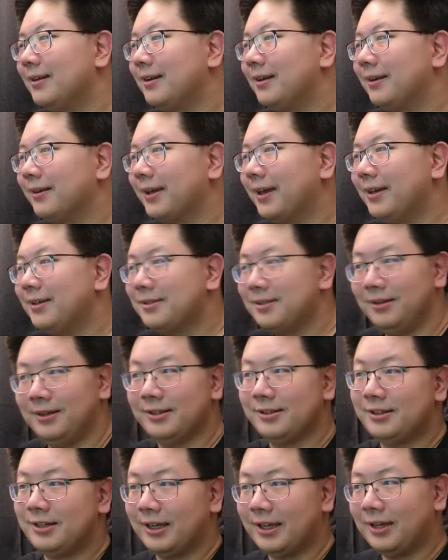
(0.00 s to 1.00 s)
Okay, so
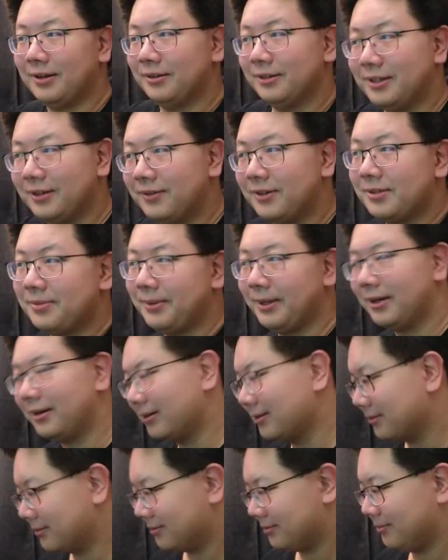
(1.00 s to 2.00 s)
let's check out a different
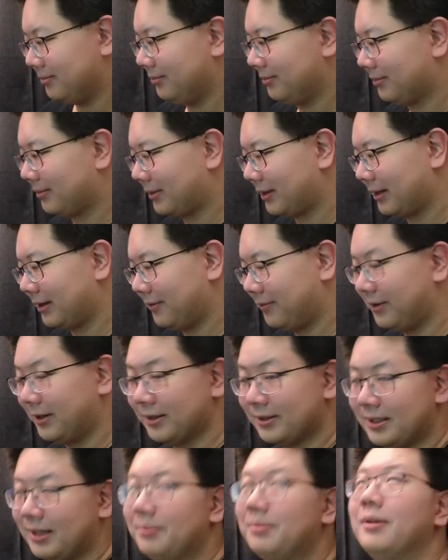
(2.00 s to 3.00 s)
speaker. For
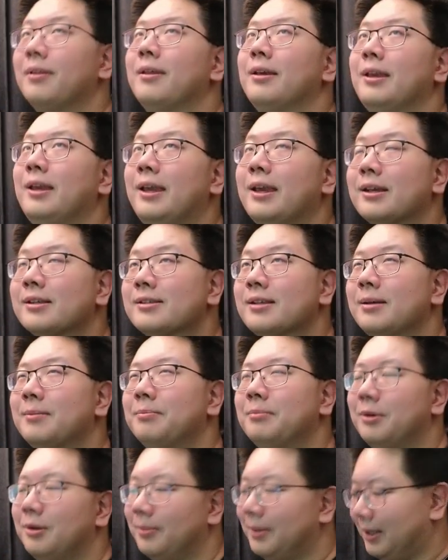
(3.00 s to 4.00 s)
example, the EXM
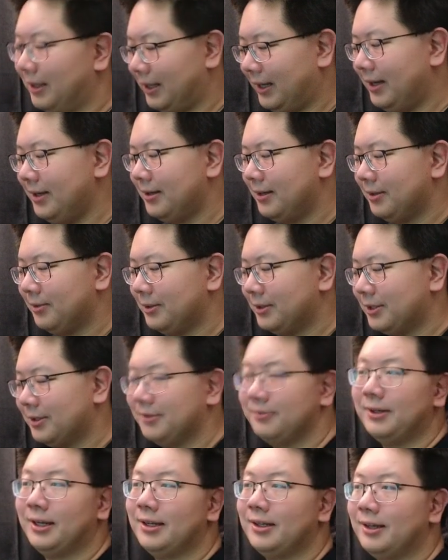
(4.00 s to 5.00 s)
Mobile 8, which
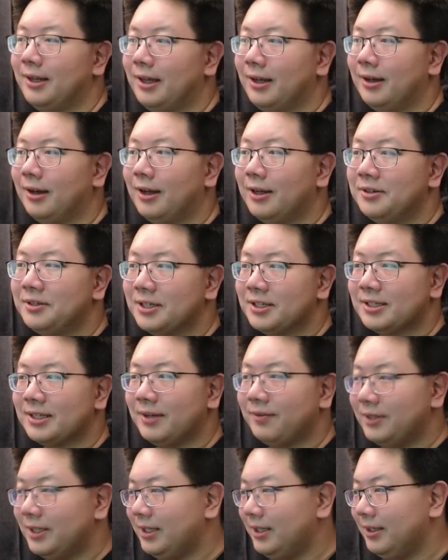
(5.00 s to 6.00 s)
is rated at
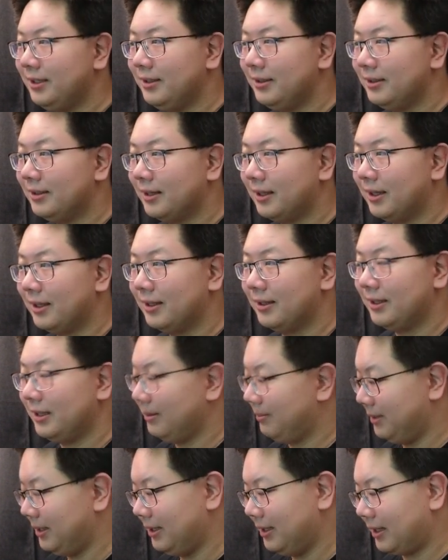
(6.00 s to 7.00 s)
117
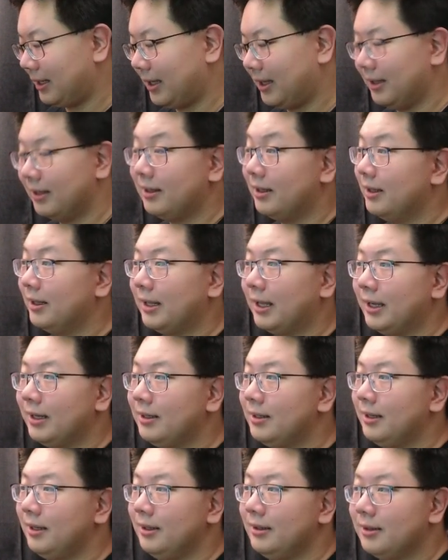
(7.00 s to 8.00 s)
dB and
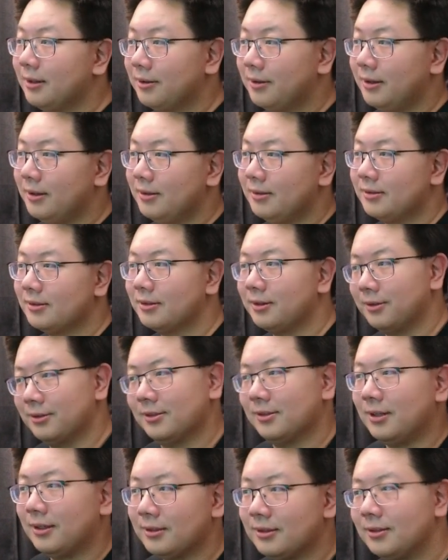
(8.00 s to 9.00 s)
90 degrees
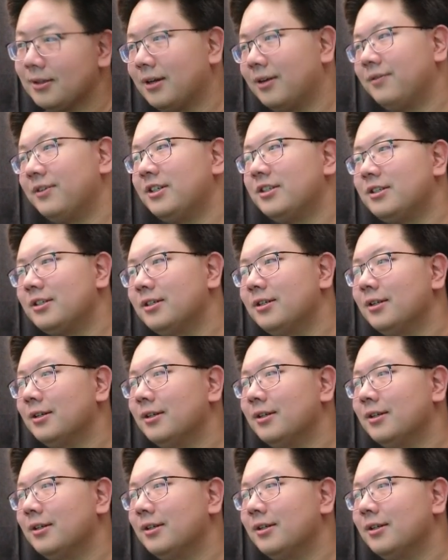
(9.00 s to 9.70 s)
horizontal coverage.